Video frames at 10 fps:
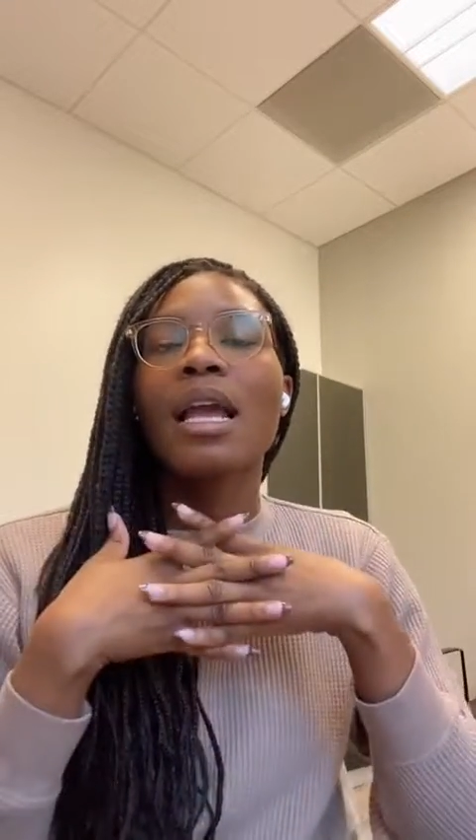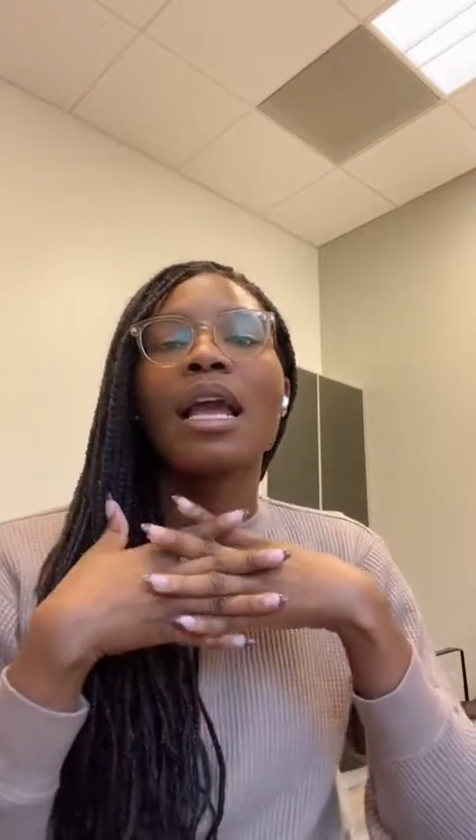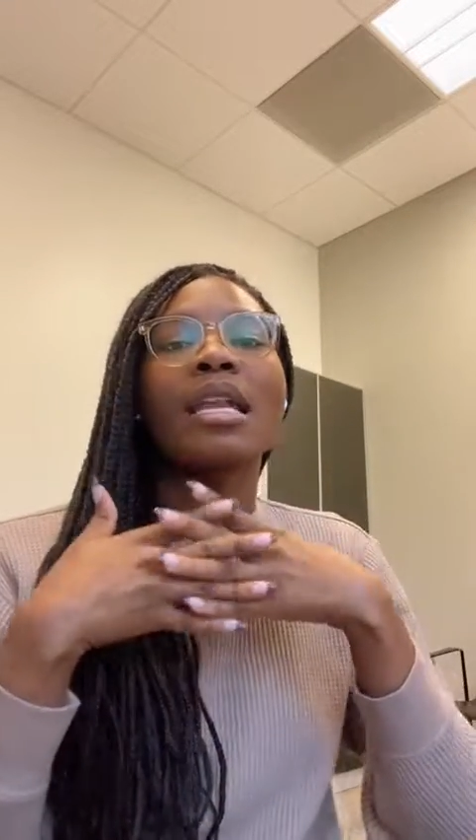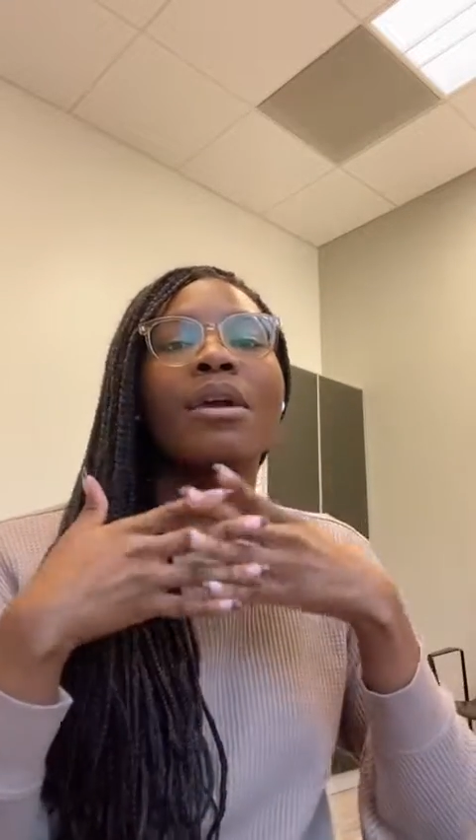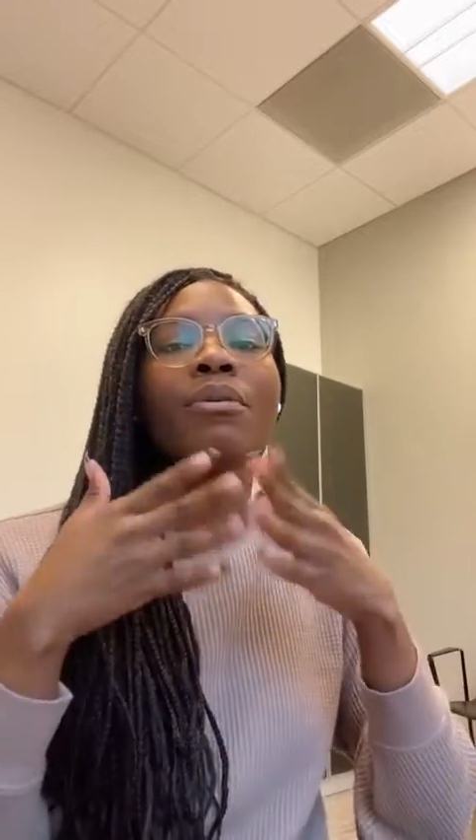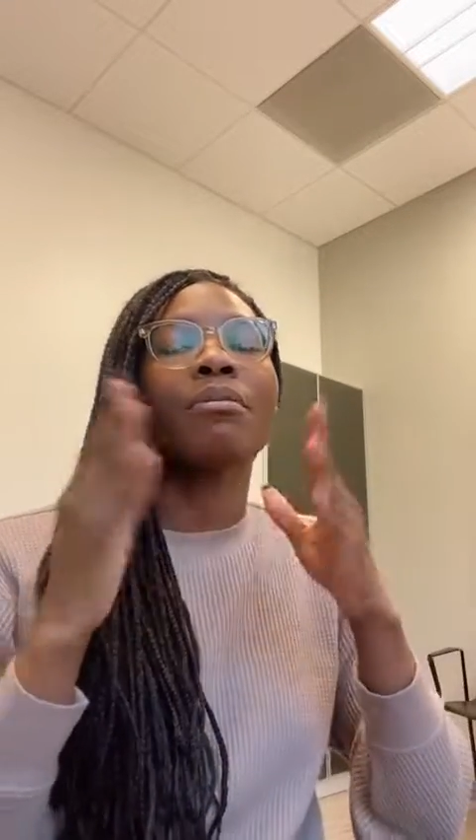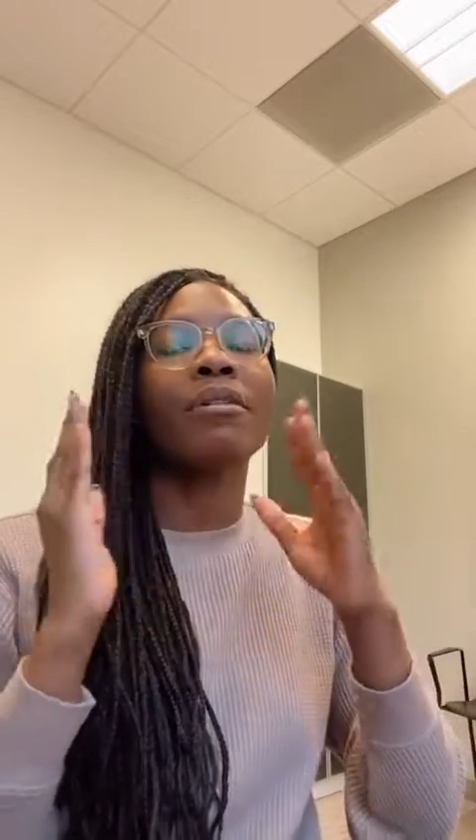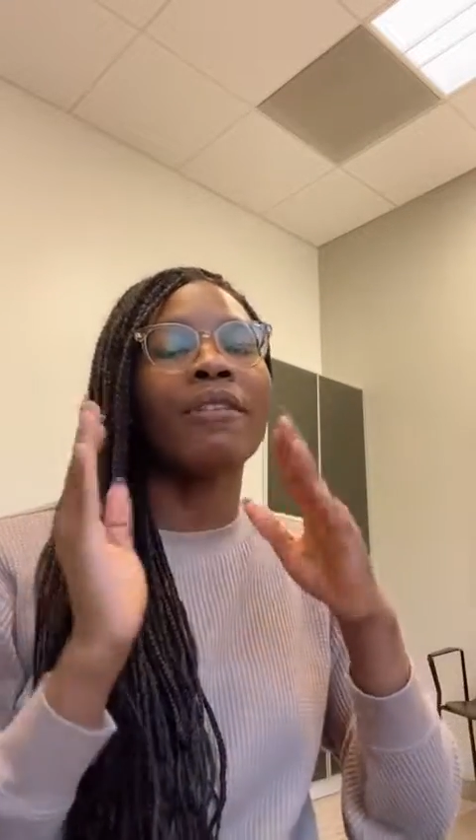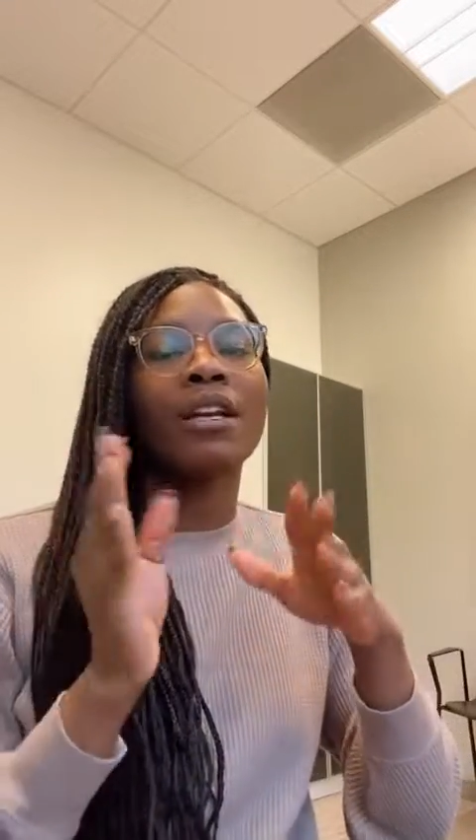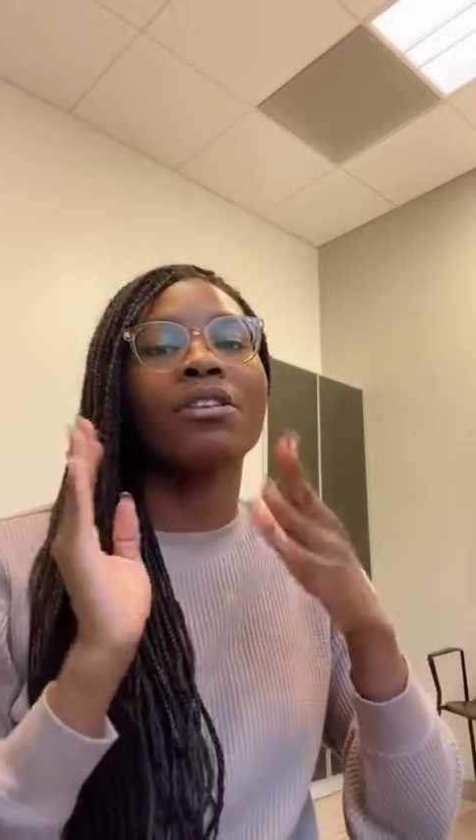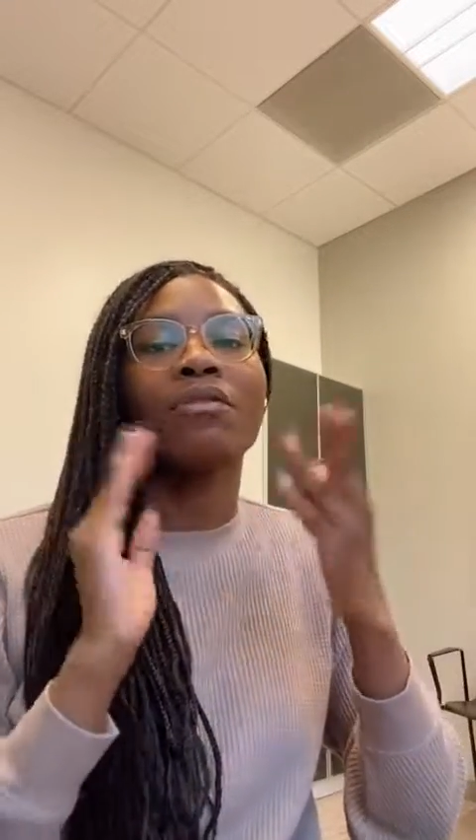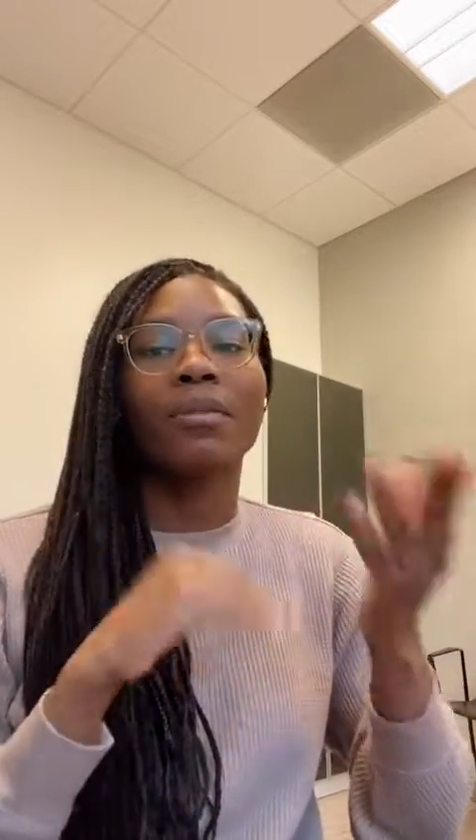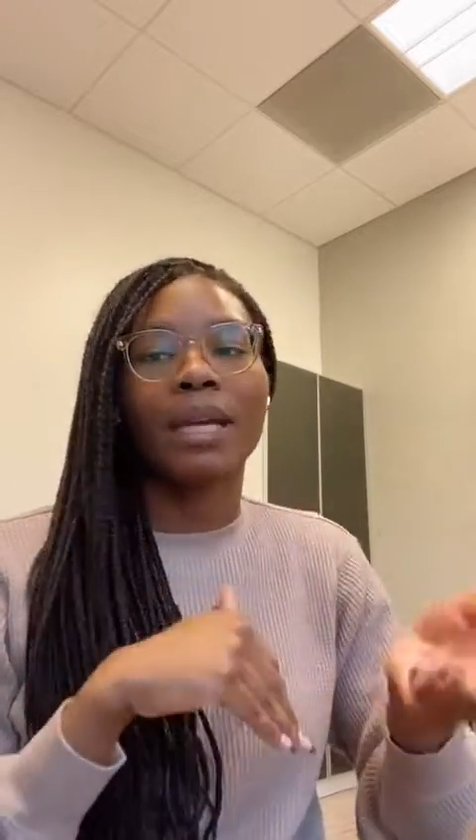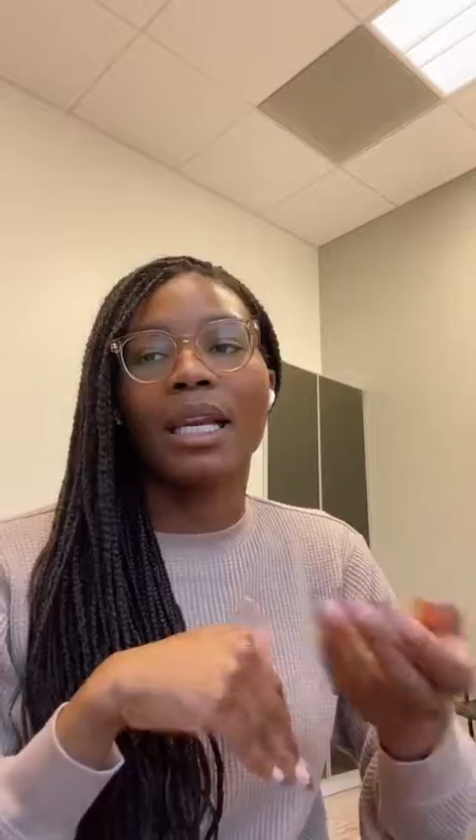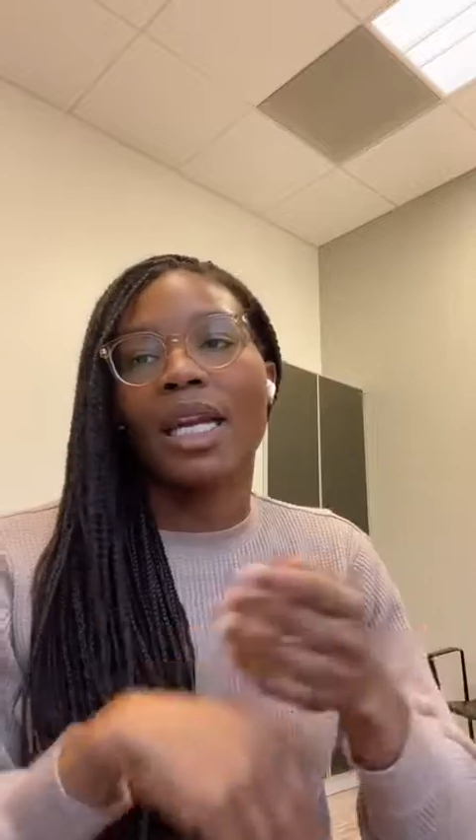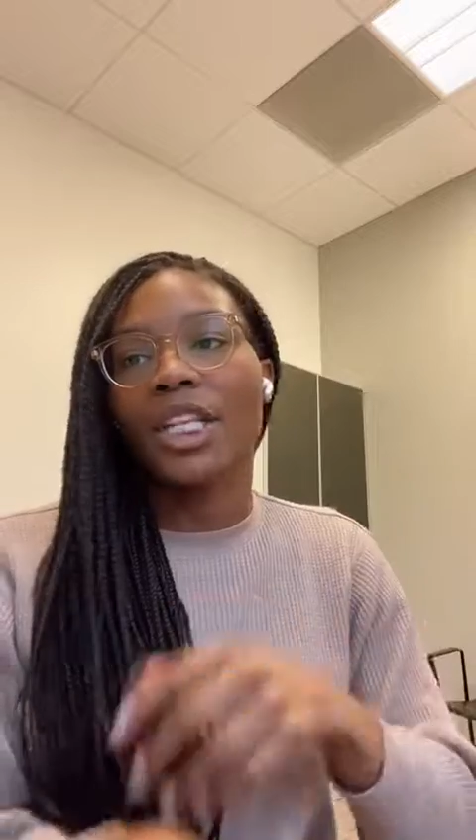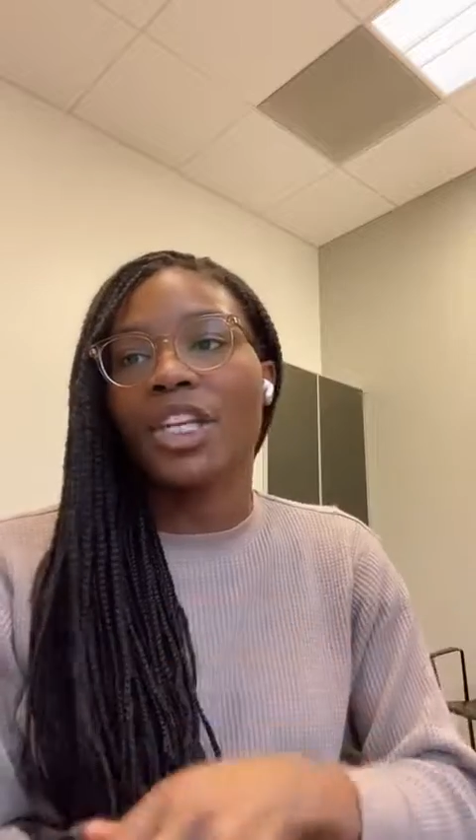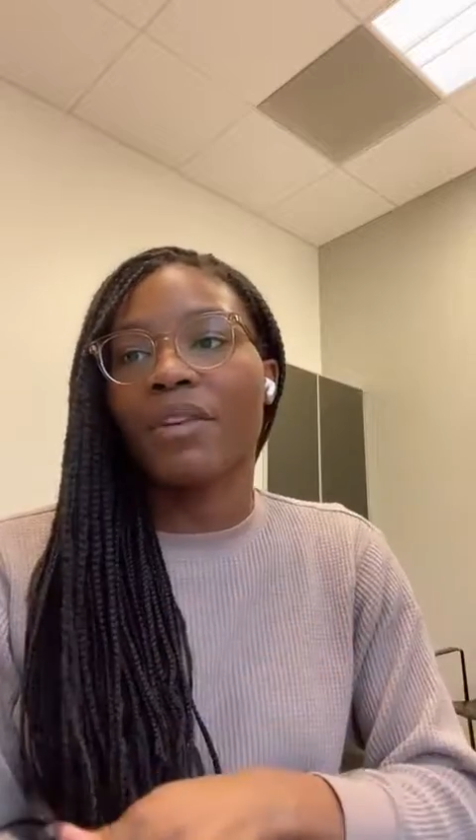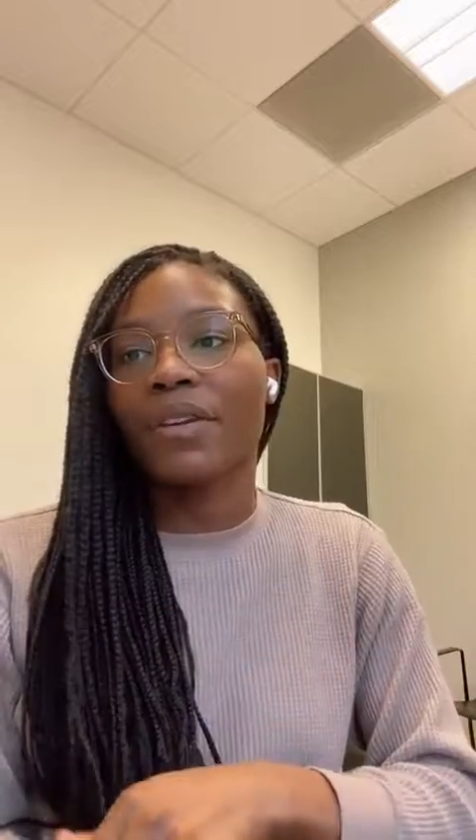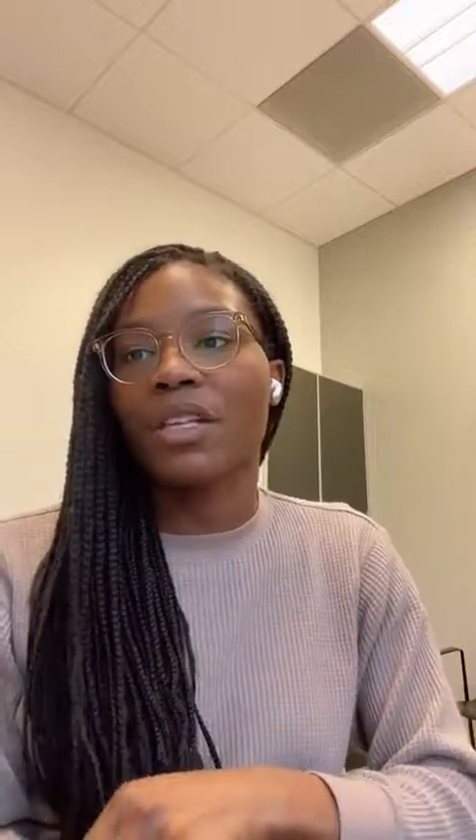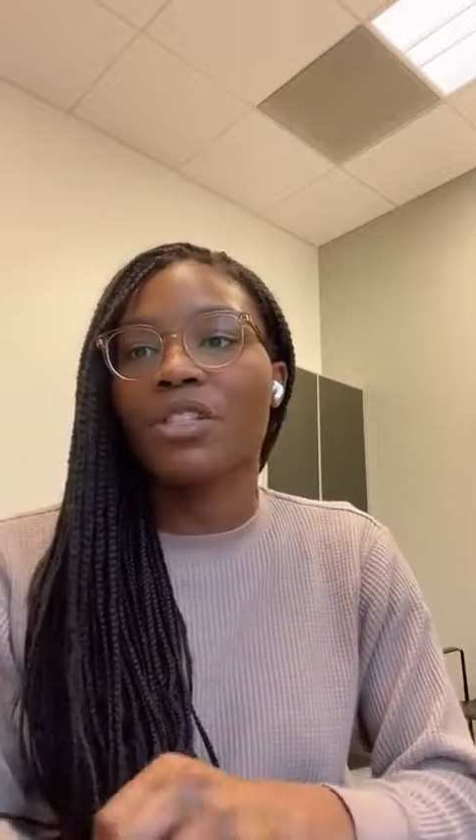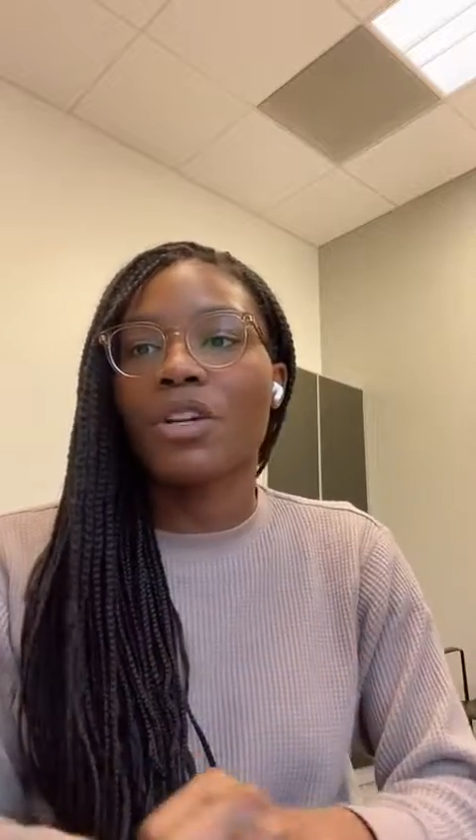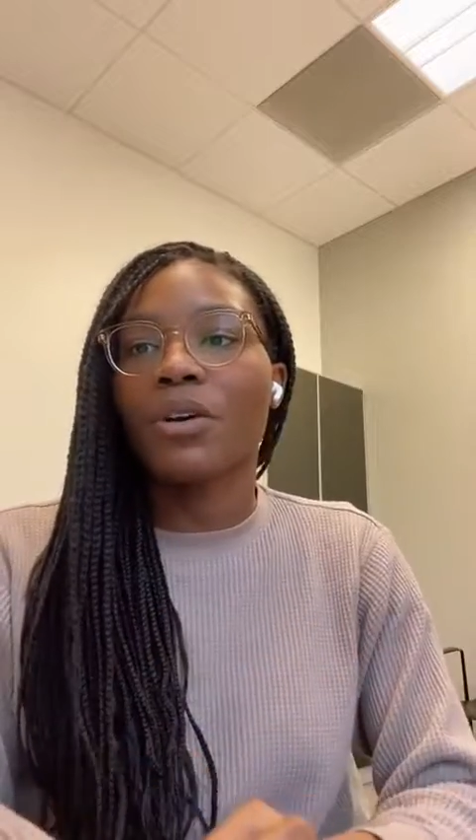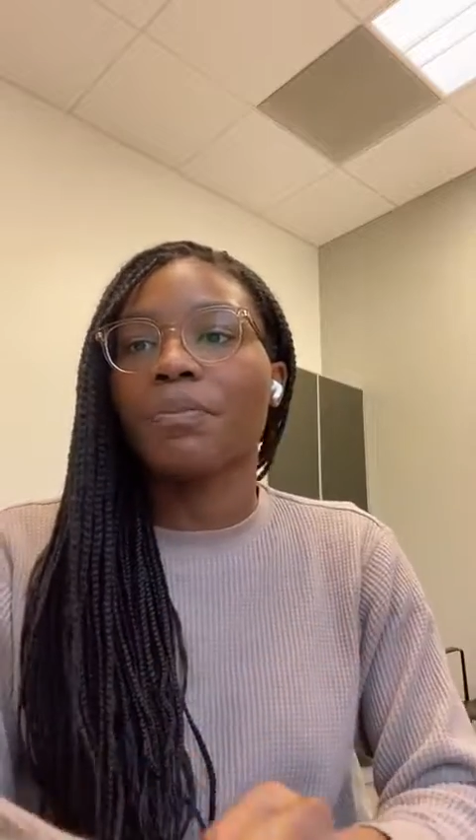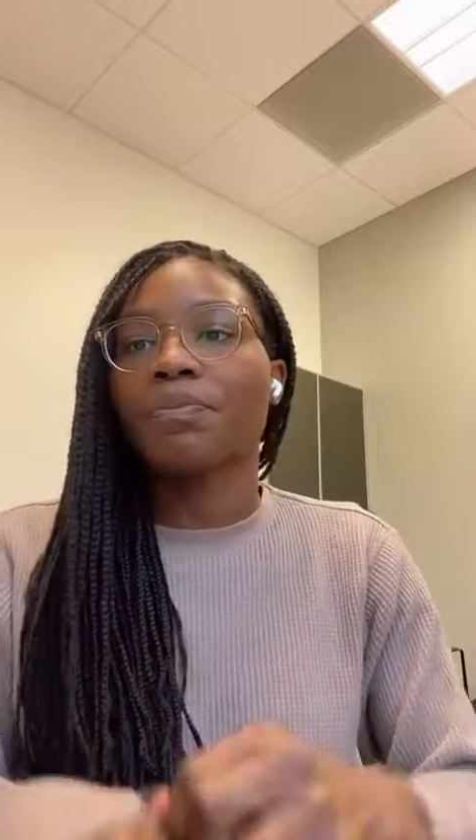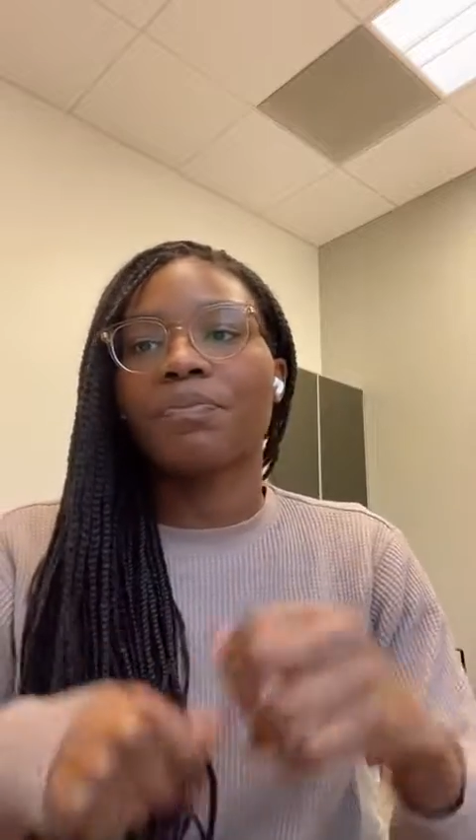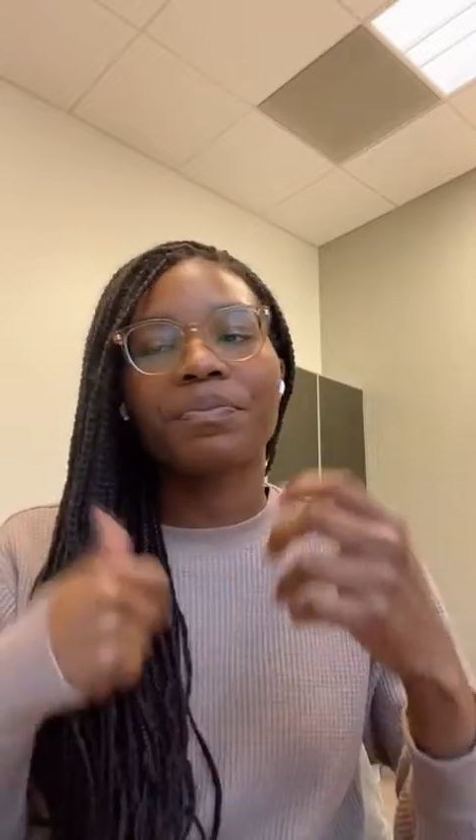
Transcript: and it will prevent you from getting HIV. So